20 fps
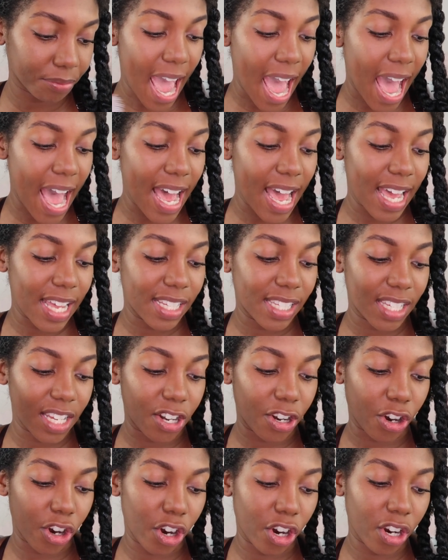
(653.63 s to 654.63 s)
It has
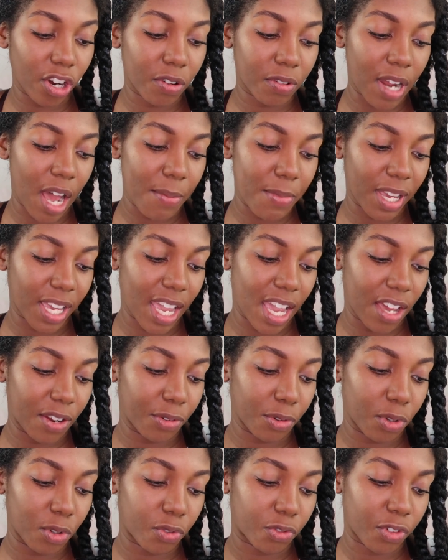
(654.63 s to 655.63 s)
an ergonomic
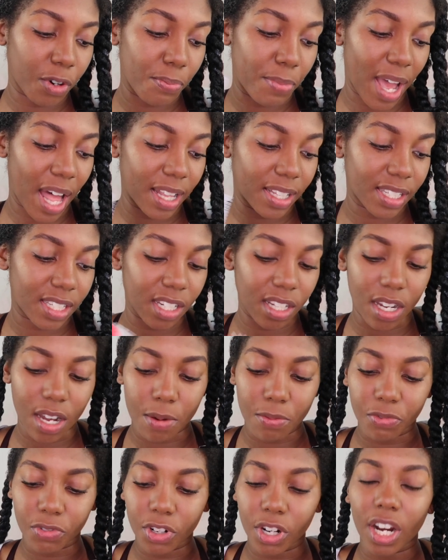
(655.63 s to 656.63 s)
handle for balance and
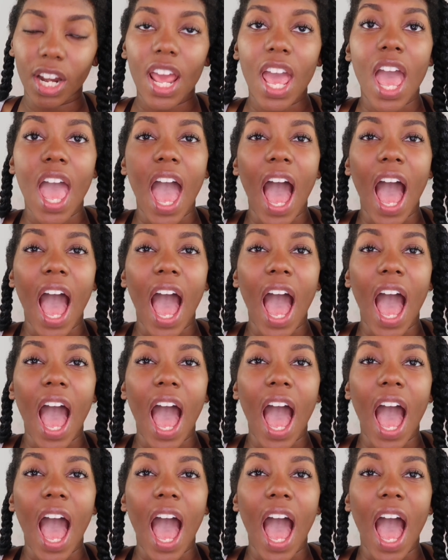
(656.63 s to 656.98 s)
comfort.